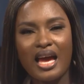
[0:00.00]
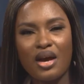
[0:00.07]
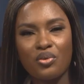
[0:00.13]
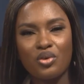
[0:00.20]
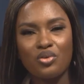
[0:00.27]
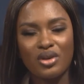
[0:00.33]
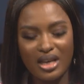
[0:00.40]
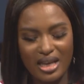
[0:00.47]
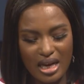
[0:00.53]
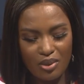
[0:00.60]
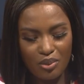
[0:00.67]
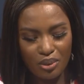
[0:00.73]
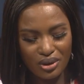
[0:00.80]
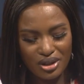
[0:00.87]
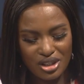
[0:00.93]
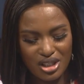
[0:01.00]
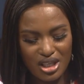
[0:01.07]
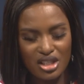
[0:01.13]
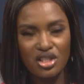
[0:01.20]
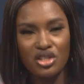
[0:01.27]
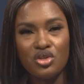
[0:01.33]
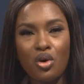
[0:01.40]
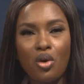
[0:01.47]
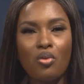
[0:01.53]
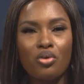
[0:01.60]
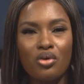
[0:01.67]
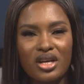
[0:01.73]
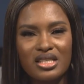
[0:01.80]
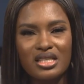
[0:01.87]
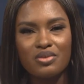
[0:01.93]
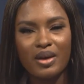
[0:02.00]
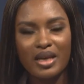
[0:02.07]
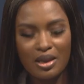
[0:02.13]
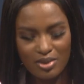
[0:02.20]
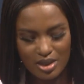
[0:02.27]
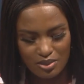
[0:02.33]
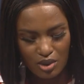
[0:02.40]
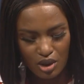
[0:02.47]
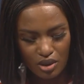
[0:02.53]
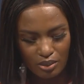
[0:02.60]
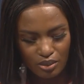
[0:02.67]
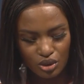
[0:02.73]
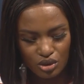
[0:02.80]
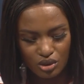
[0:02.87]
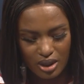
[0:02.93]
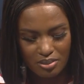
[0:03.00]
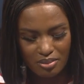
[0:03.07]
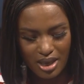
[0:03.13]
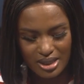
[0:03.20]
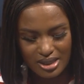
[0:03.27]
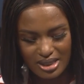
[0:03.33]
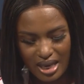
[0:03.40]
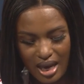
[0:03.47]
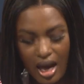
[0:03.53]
We really appreciate your presence. My name is Miriam Udwak Mensa.